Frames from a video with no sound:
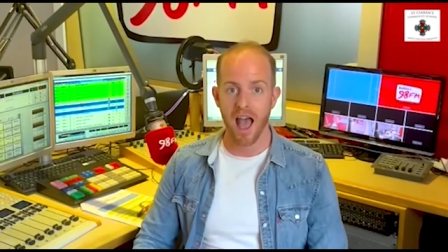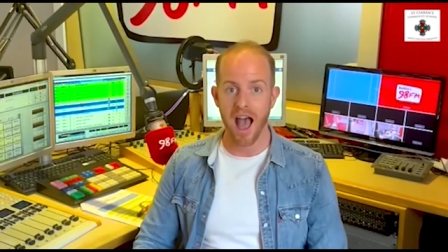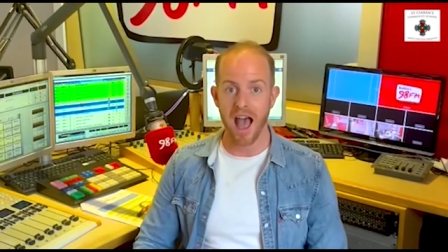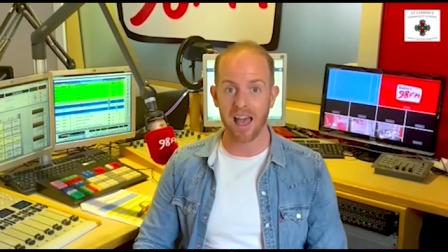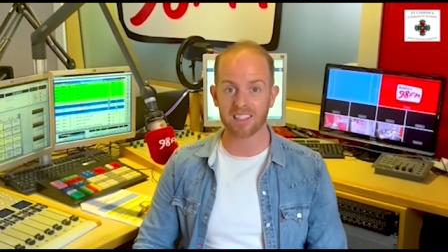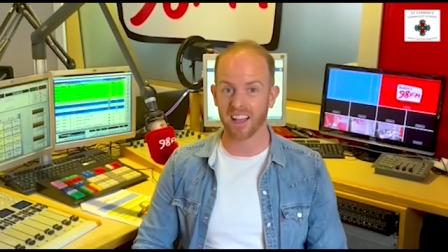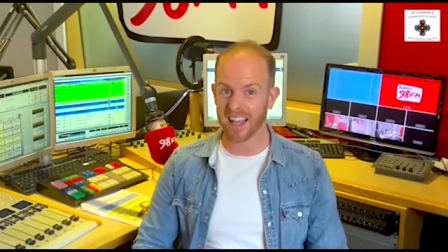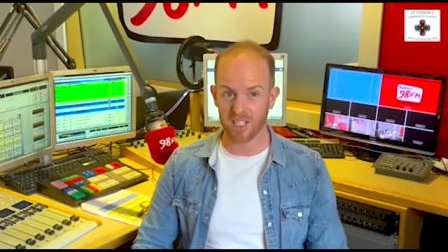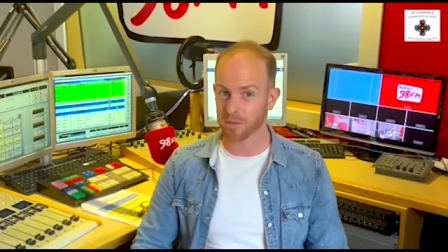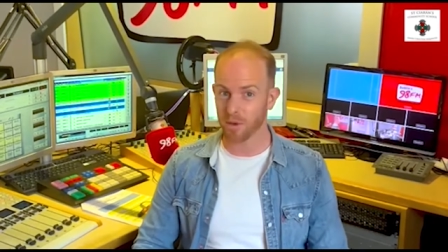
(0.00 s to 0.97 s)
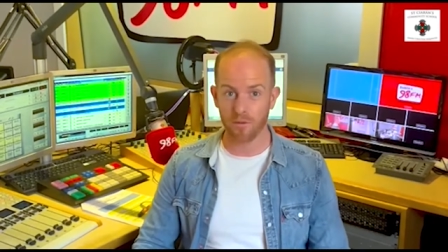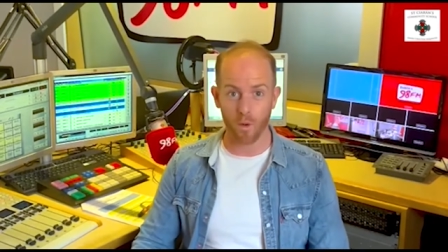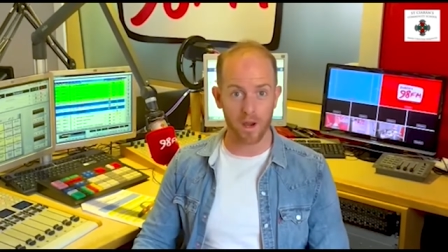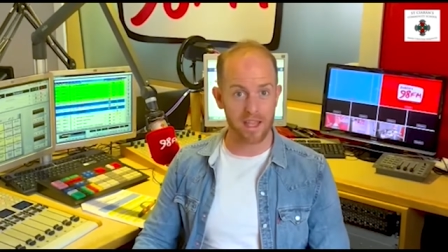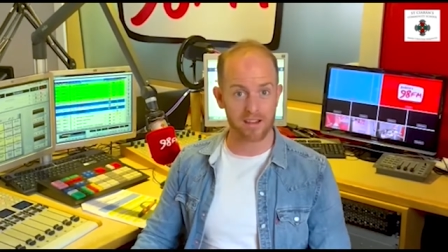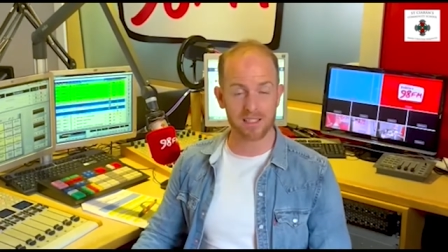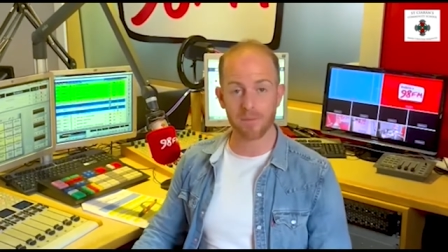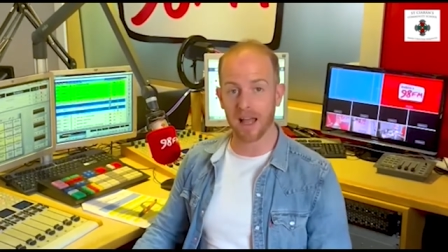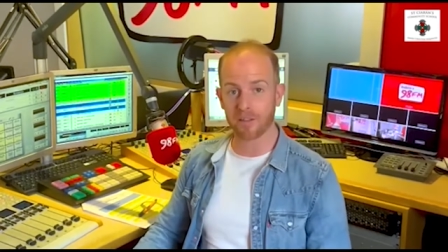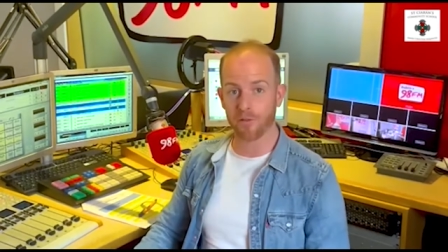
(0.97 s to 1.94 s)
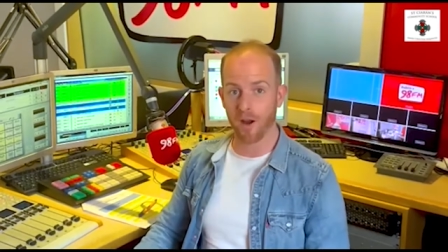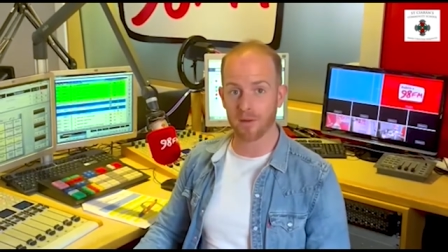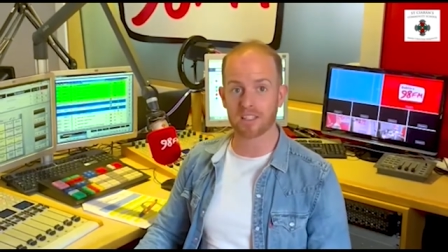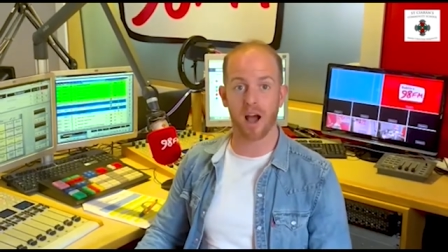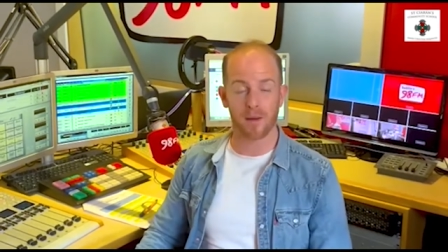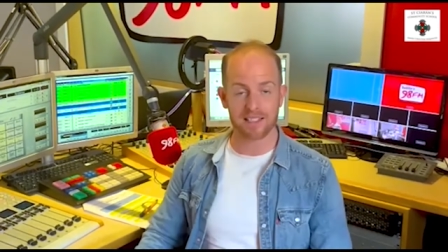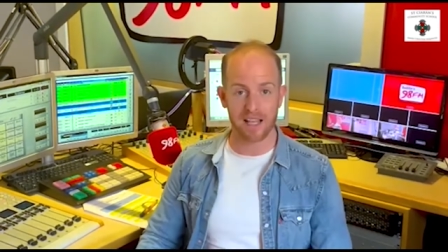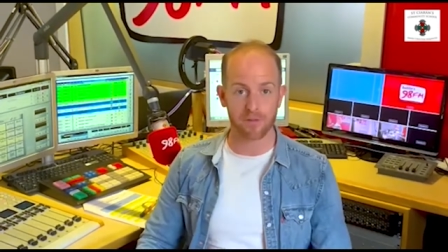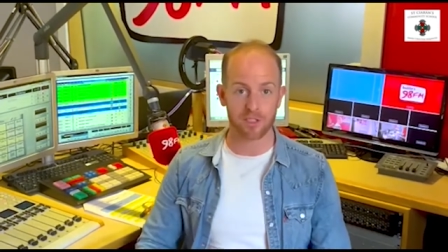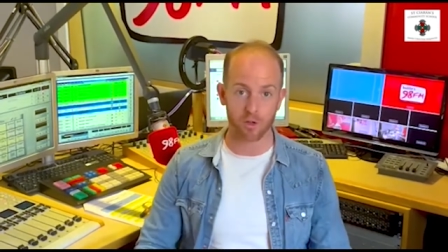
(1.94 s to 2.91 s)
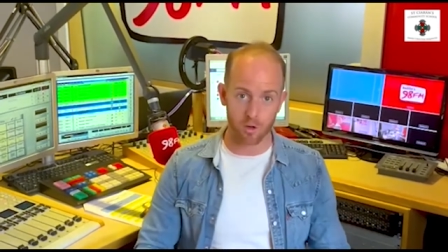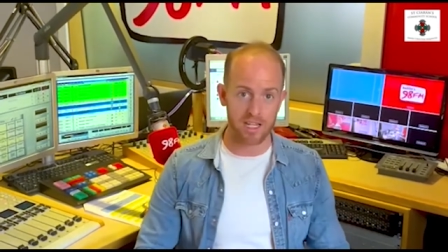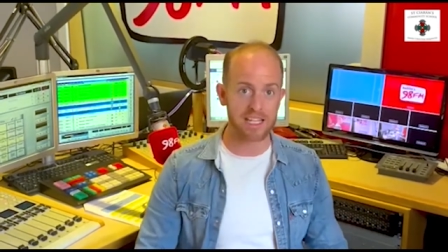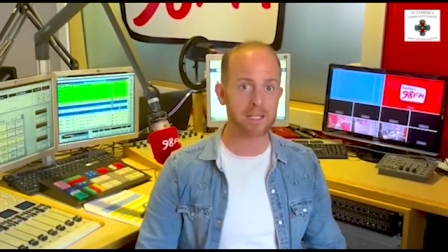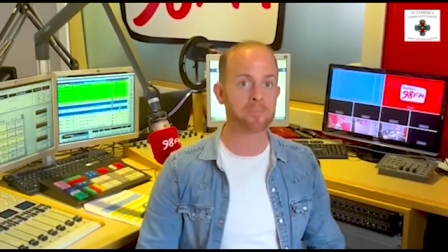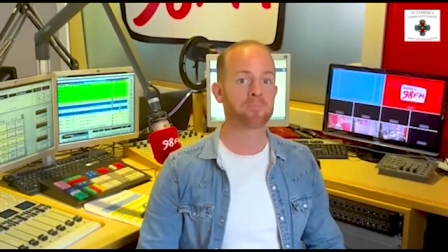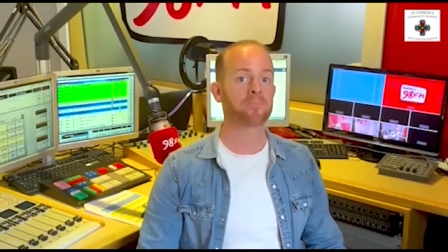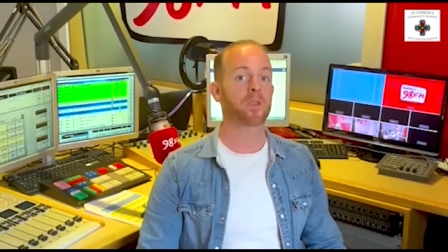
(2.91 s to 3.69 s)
And I ended up doing 4 years in Ballyfermot, got myself a degree.